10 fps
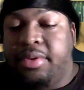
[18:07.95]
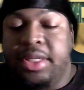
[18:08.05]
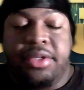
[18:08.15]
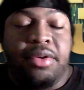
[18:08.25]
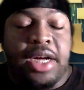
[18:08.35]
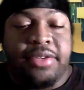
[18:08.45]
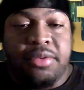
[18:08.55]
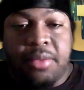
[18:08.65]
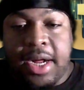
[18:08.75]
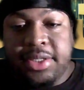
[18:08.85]
thank you guys for
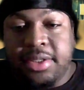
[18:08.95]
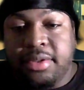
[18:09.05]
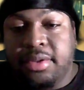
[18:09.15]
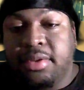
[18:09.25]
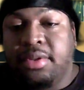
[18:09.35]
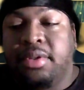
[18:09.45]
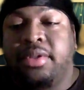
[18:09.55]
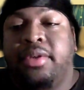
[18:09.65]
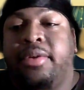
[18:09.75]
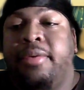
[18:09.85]
watching.
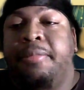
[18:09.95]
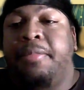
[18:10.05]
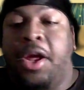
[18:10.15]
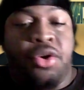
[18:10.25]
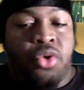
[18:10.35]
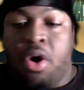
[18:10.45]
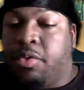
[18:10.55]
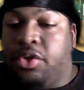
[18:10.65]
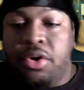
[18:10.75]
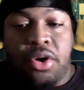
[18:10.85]
I knew I
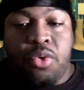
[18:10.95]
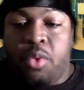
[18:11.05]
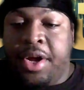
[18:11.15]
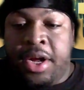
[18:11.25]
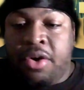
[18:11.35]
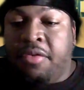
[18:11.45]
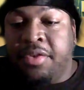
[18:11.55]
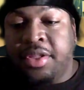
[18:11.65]
was gonna go way over